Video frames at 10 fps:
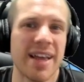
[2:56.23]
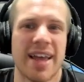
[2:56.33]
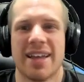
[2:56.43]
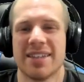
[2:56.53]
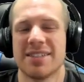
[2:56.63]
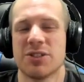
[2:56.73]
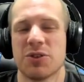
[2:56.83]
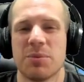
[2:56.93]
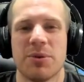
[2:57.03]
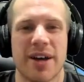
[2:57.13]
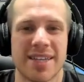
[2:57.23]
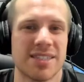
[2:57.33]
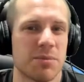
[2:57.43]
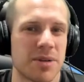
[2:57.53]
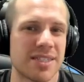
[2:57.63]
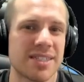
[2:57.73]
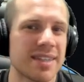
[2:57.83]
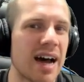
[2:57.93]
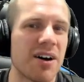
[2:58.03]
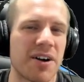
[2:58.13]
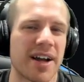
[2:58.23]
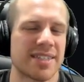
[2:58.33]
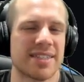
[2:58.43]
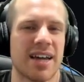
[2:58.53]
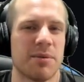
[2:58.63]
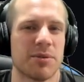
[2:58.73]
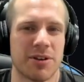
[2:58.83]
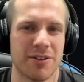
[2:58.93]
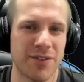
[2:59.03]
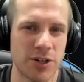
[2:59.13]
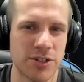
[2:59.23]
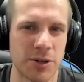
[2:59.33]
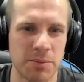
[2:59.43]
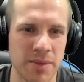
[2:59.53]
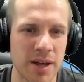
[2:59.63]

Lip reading: and essentially play as somebody's scholar, as it's commonly referred to.